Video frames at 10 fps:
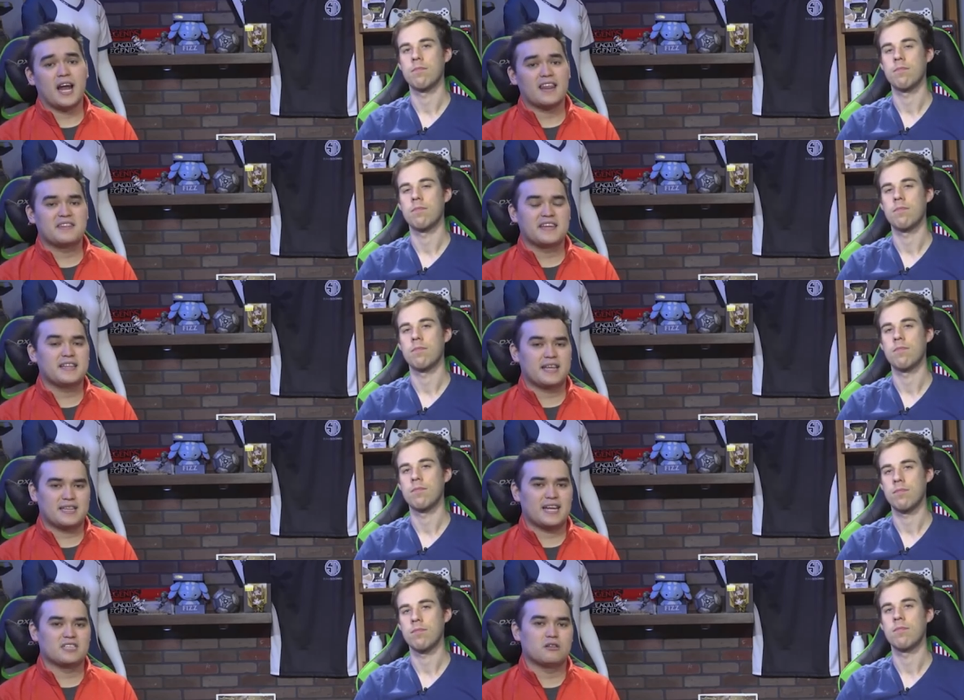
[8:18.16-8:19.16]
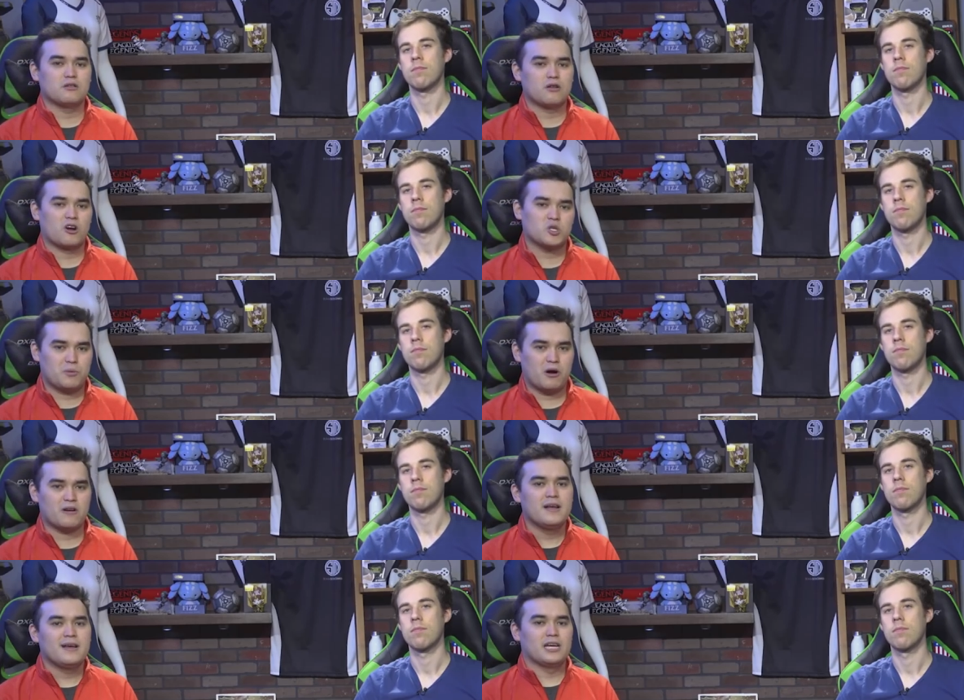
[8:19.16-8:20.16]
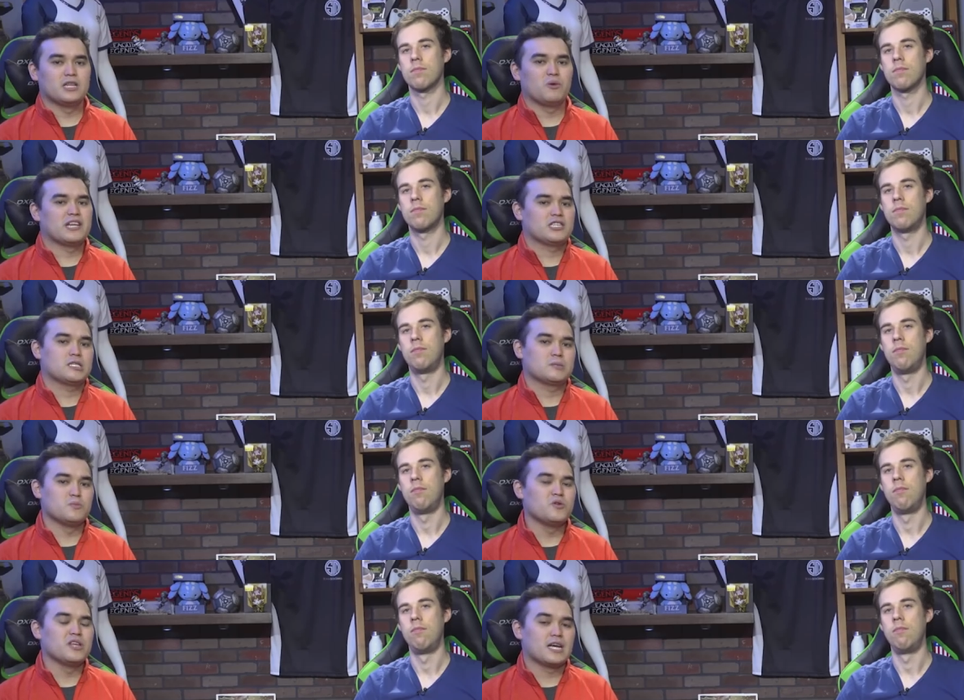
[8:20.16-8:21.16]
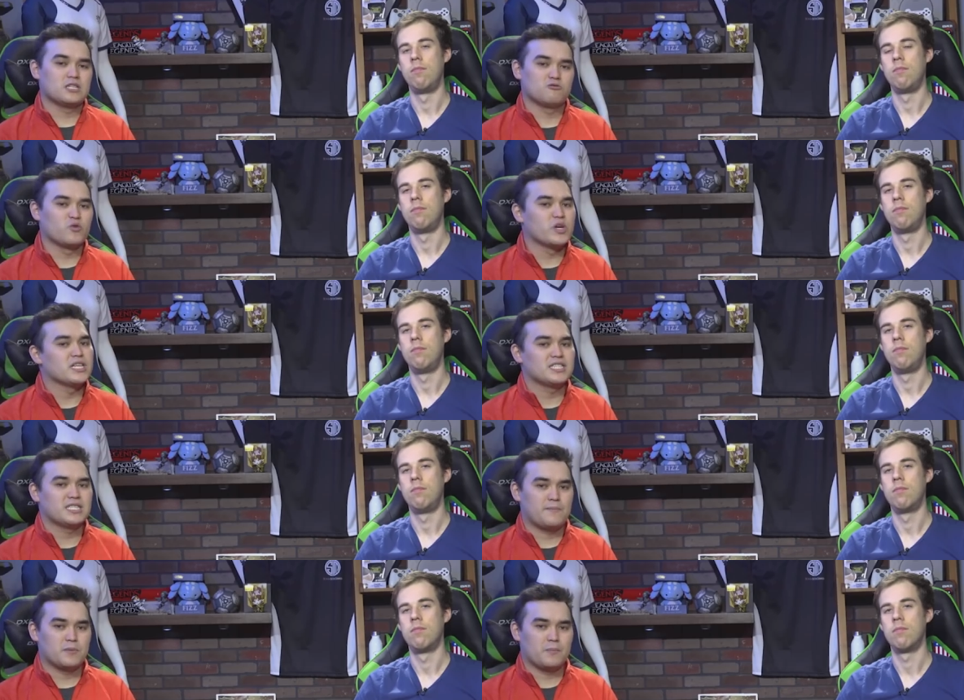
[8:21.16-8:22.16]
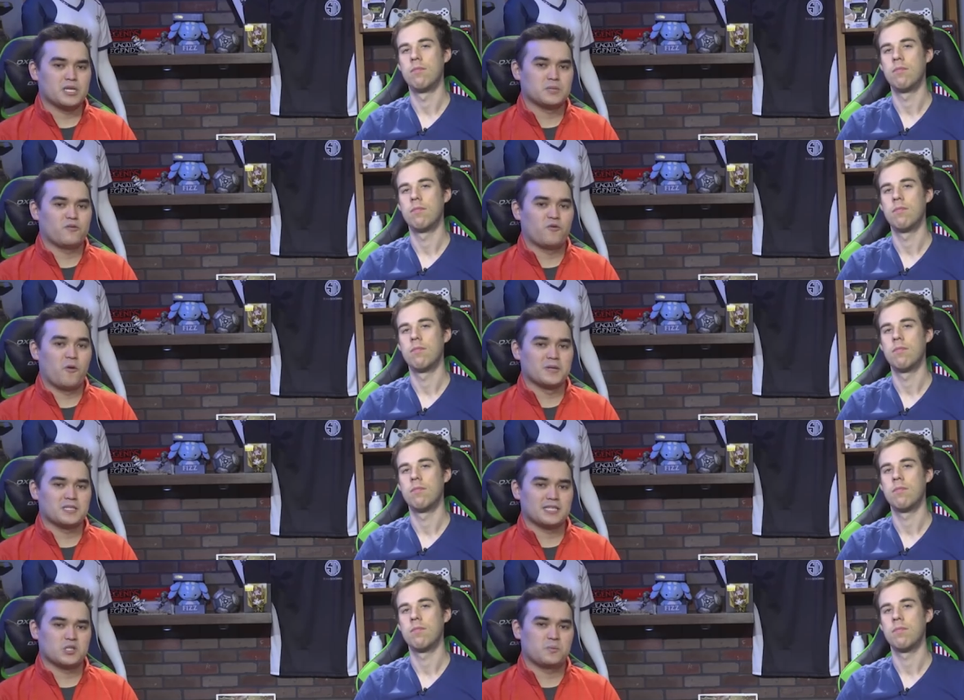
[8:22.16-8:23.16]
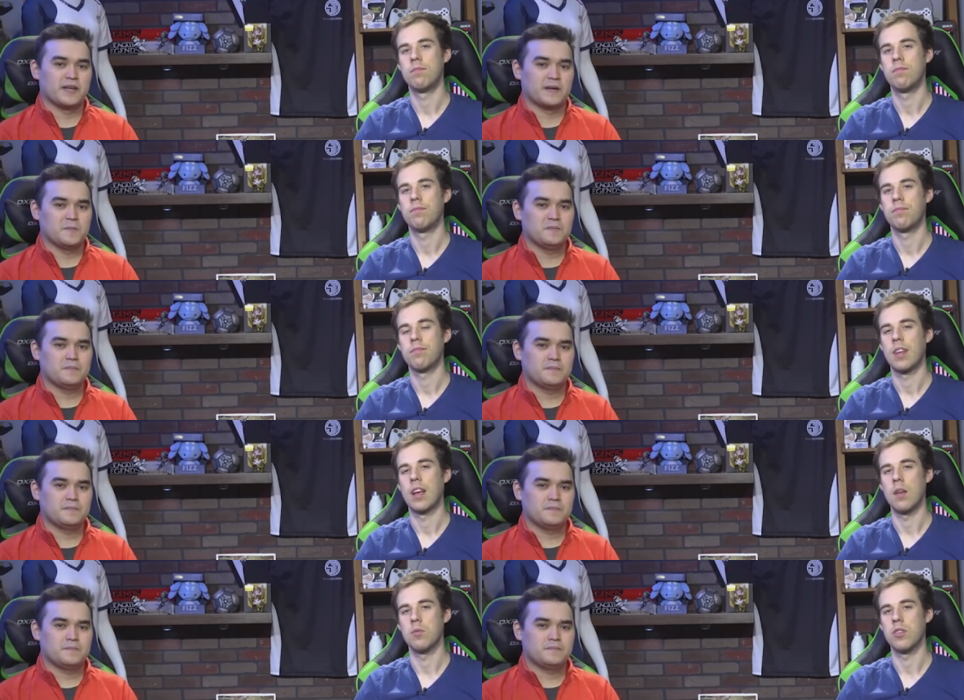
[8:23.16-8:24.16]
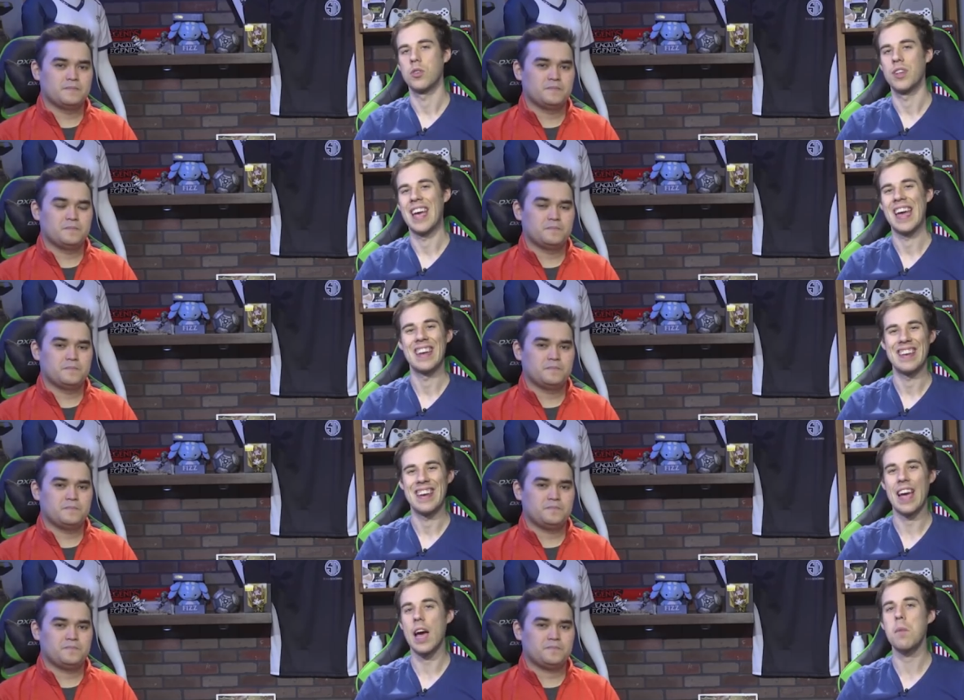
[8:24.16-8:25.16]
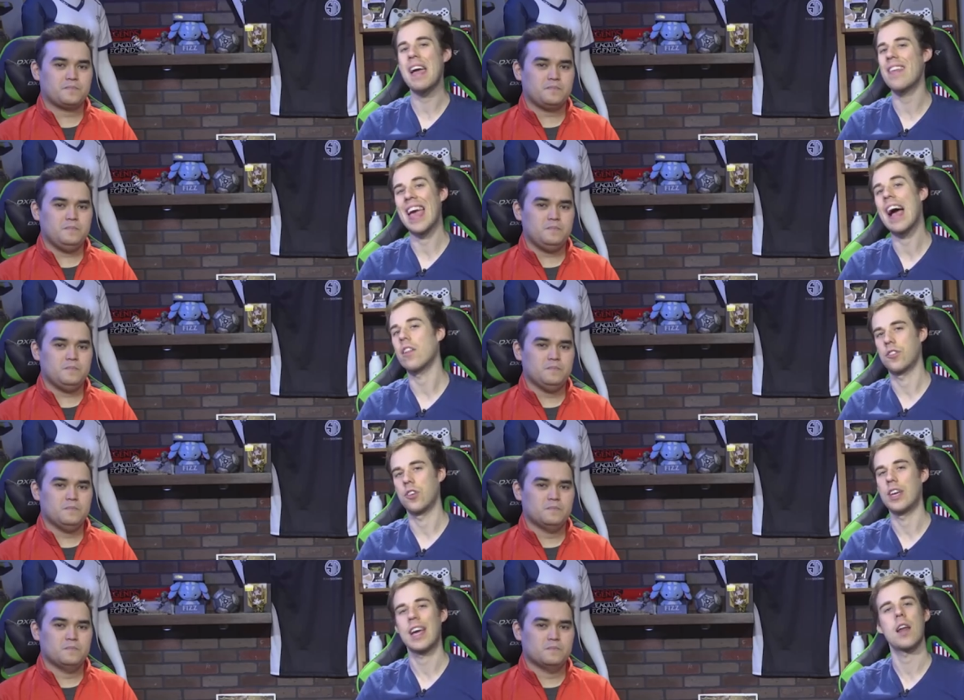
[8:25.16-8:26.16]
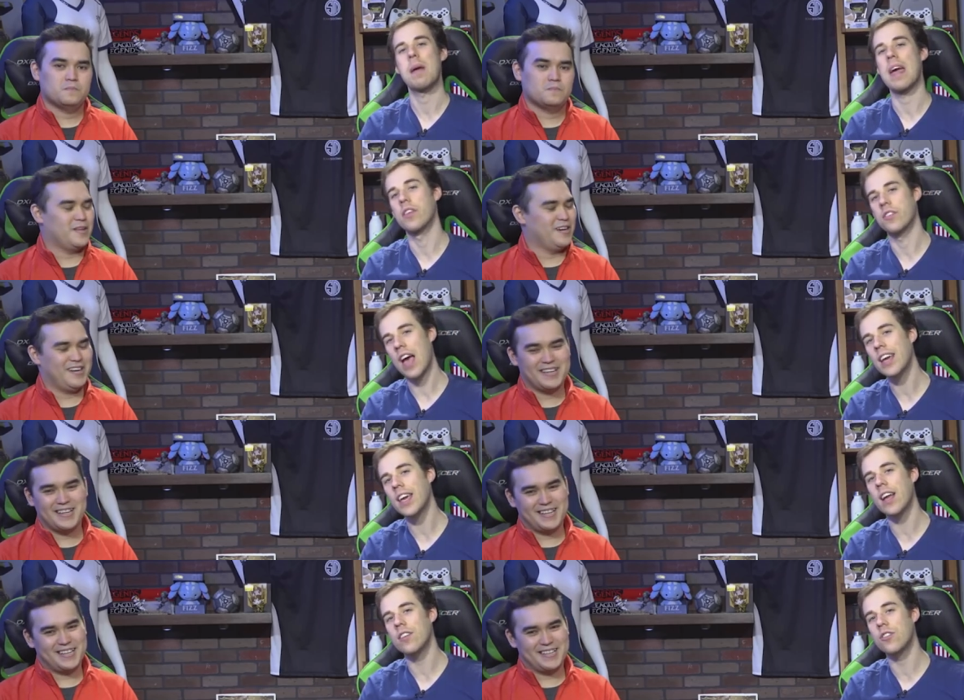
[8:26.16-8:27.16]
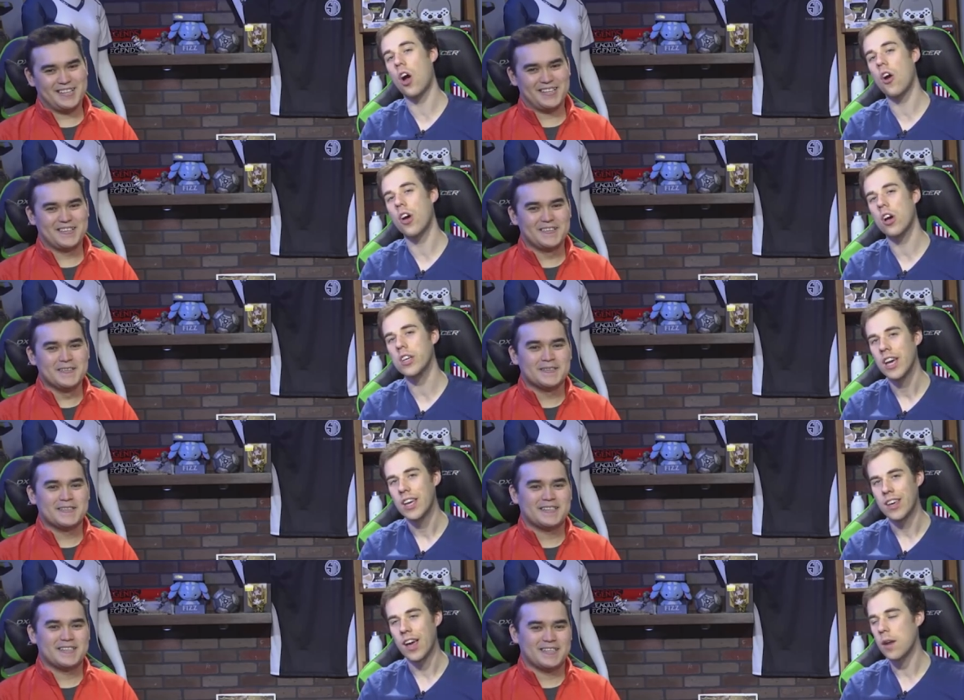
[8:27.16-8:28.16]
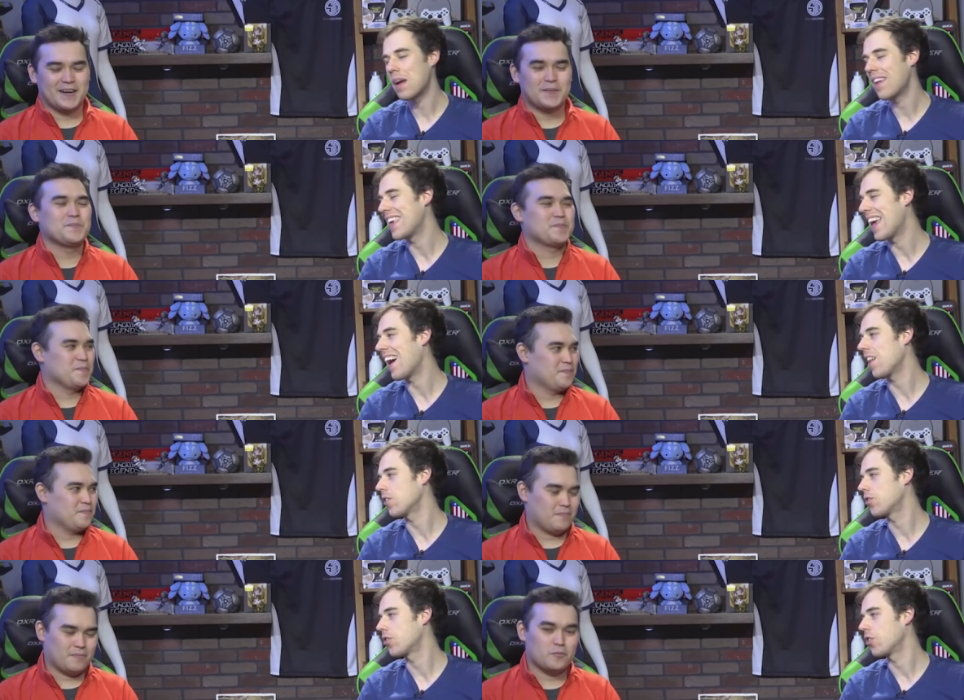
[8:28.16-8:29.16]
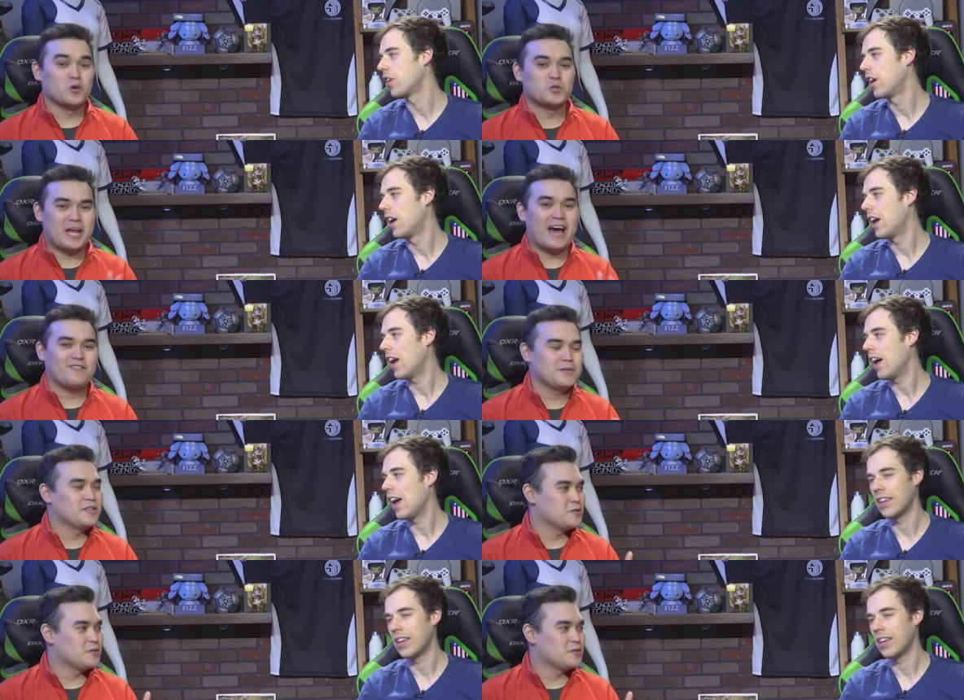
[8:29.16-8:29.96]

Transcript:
Speaker 1: and I think that that is a large part in the way that Smoothie has really stepped up his performance this split.
Speaker 2: Absolutely. And you got to ban the Alistar. You got to ban the yeah. Zac against Dardoch. You got to yep. ban the Alistar. Those would have to be